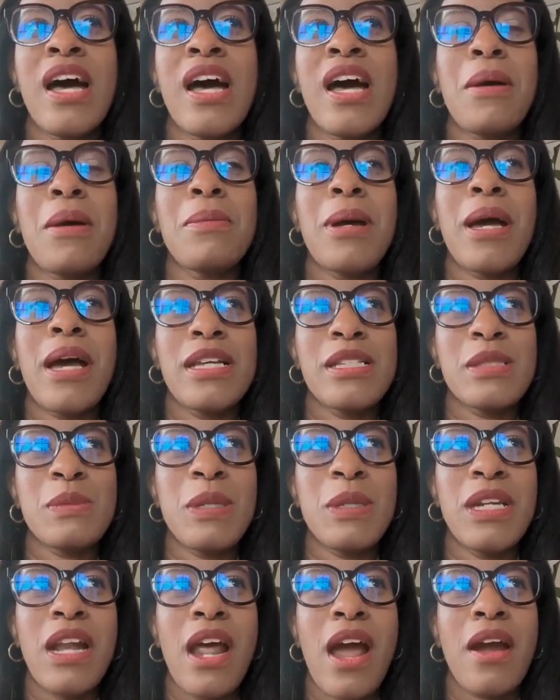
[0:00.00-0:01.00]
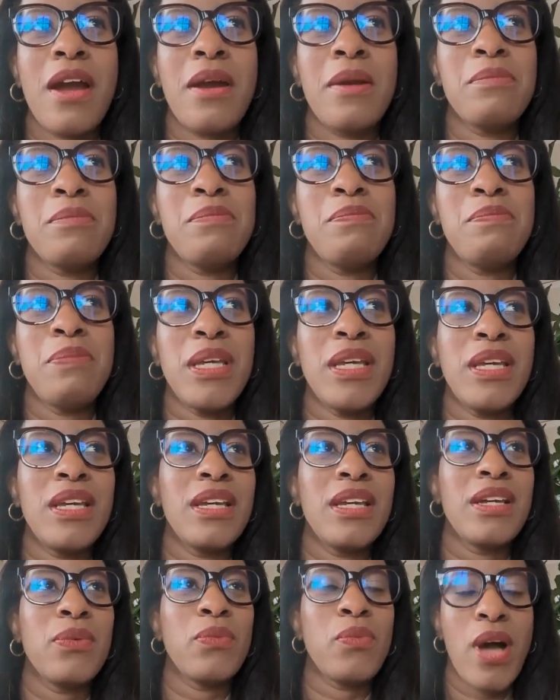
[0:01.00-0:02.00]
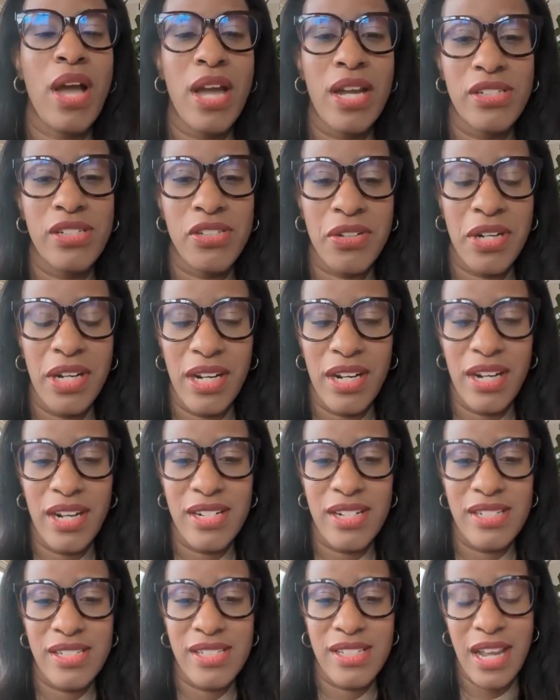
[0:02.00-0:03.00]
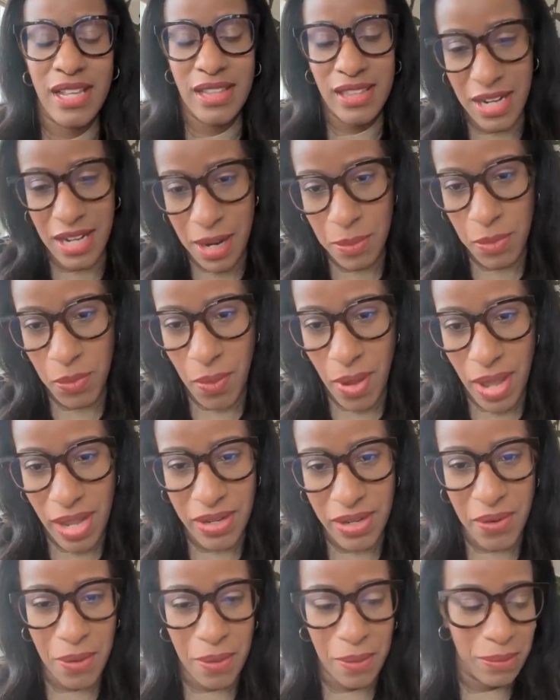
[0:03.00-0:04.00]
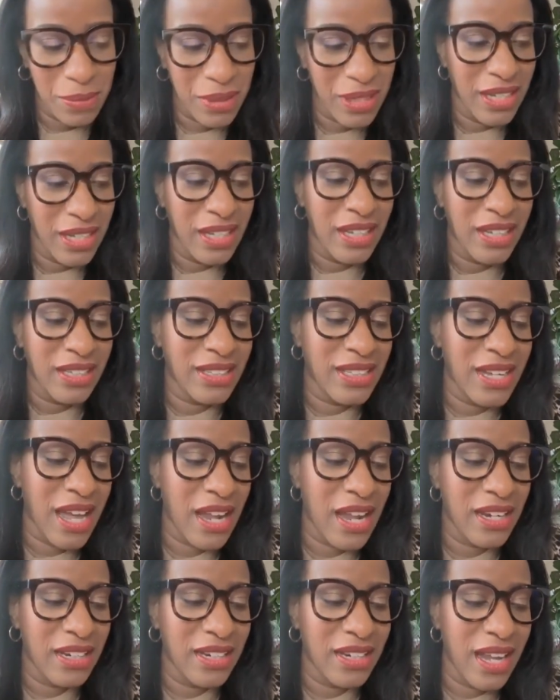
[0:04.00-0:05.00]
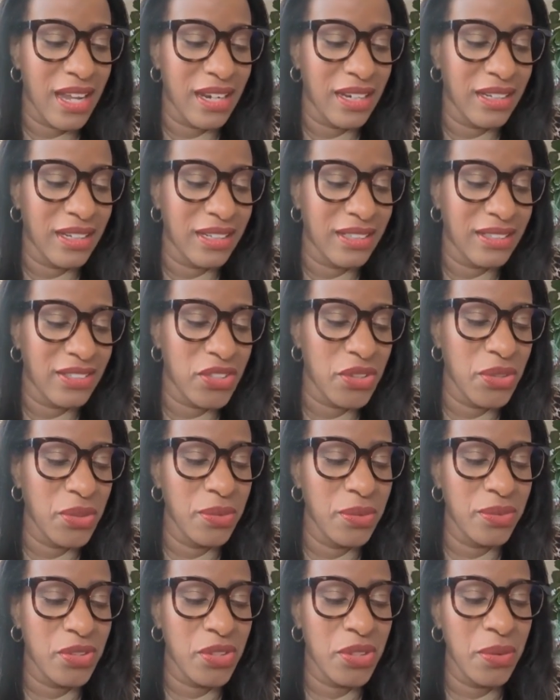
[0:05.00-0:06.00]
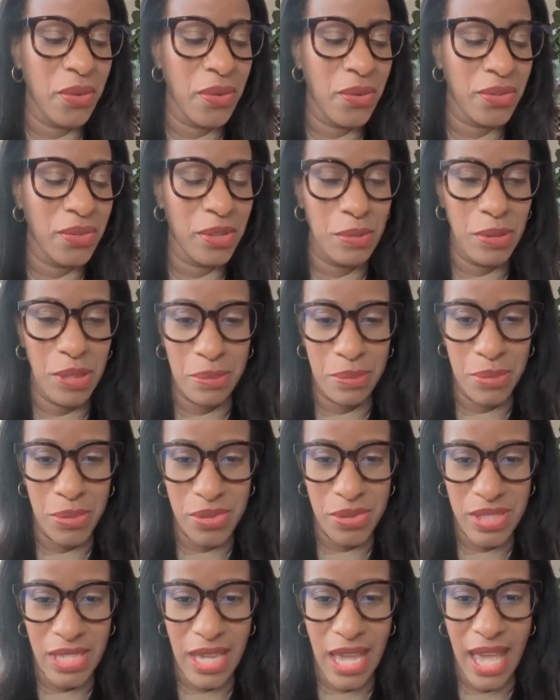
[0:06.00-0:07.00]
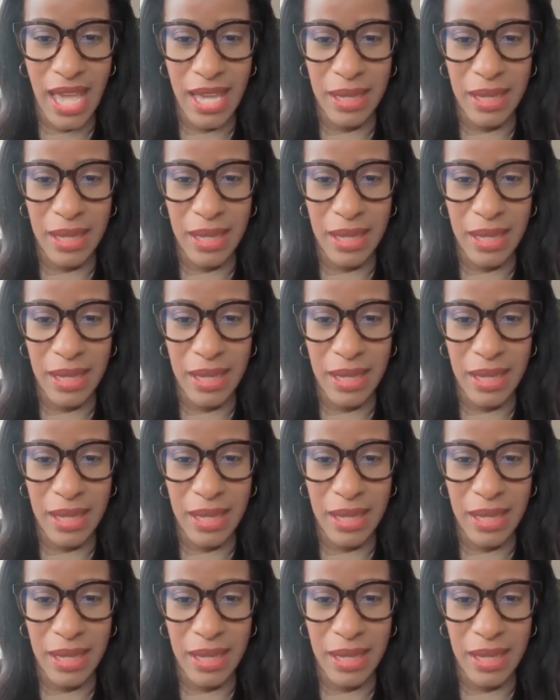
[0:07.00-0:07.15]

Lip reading: my husband and I are big wine drinkers. Not that I'm a wino, not a too old to be a boozy hag